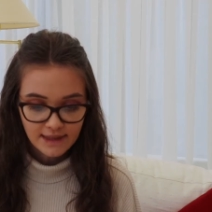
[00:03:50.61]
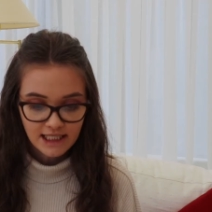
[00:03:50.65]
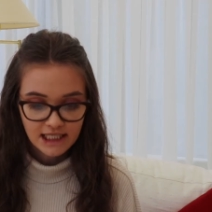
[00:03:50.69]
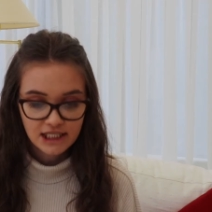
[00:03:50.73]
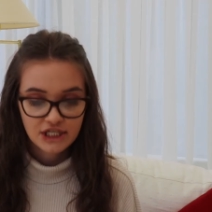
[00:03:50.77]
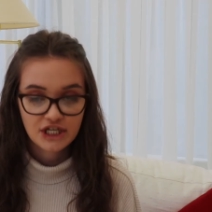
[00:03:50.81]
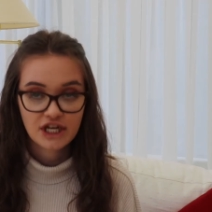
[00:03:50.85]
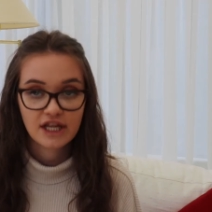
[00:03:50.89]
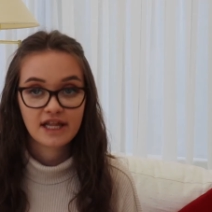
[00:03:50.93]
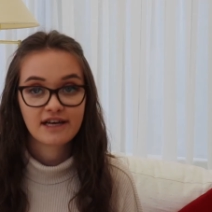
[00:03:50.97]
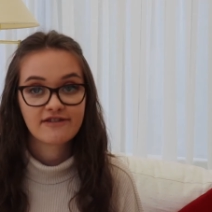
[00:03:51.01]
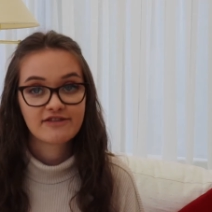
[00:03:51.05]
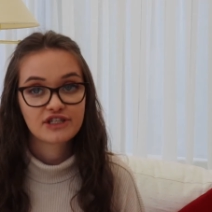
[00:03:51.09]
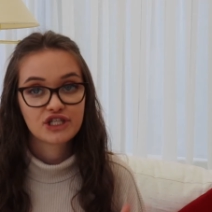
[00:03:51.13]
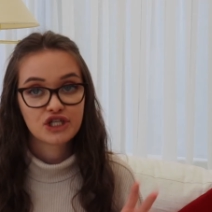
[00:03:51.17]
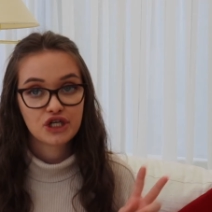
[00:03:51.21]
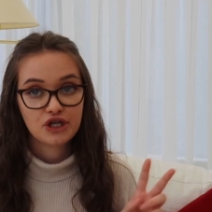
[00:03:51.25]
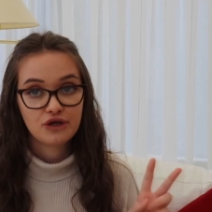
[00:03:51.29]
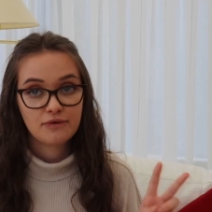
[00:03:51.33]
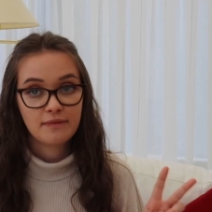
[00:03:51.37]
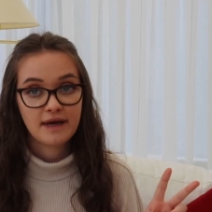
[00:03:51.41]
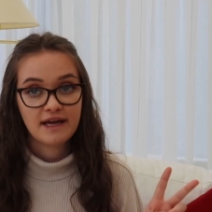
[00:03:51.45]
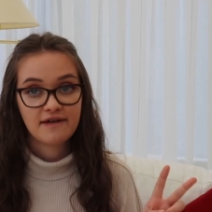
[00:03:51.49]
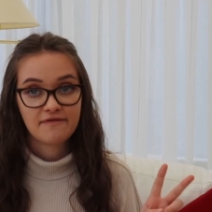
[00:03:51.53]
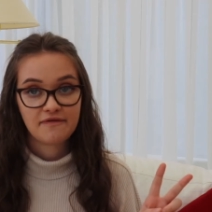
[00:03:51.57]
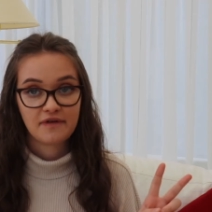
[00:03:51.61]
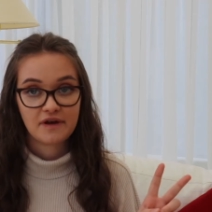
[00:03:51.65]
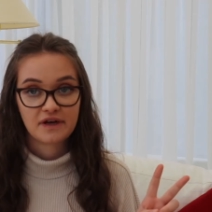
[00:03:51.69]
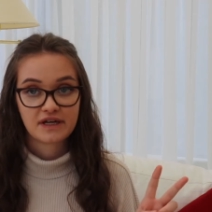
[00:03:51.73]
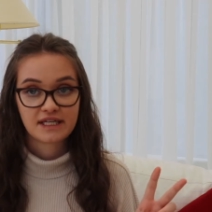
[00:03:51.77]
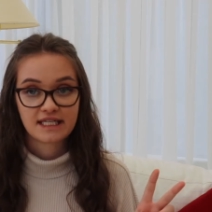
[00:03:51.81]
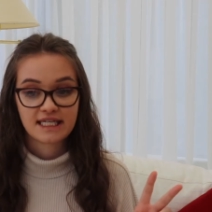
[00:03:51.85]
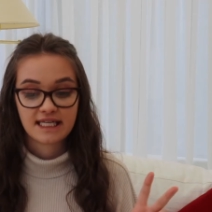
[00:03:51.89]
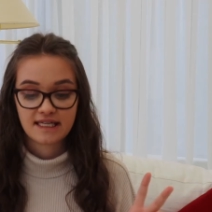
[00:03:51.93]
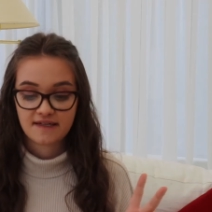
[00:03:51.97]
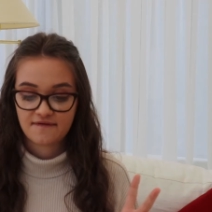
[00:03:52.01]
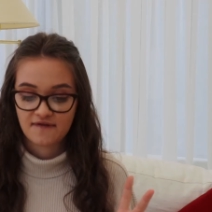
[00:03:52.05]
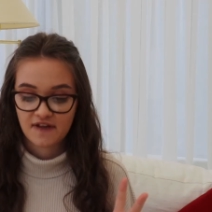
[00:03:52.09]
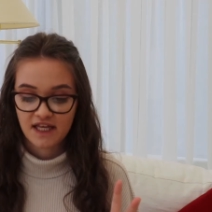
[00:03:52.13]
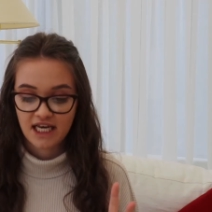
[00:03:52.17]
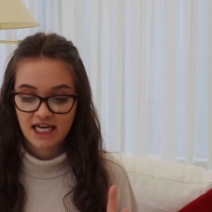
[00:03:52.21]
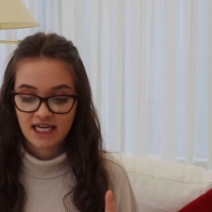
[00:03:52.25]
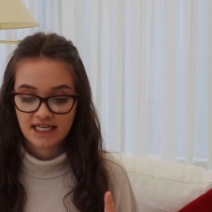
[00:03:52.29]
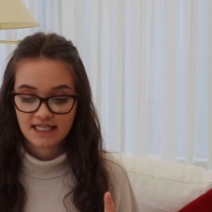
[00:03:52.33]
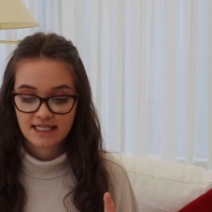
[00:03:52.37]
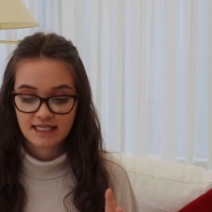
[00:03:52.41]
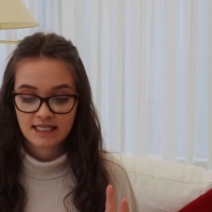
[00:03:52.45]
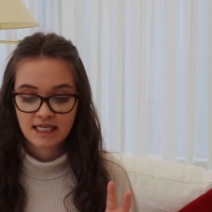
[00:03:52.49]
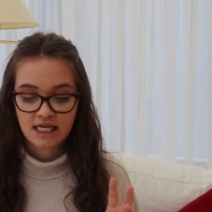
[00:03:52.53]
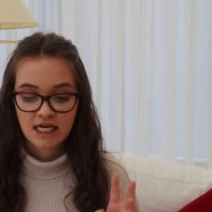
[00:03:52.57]
So there are two main focuses for
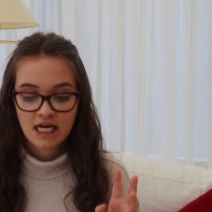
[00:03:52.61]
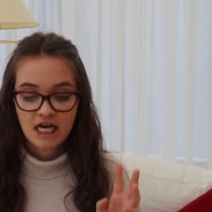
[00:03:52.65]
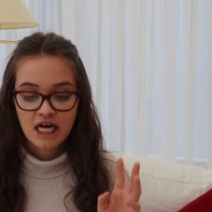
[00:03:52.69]
this.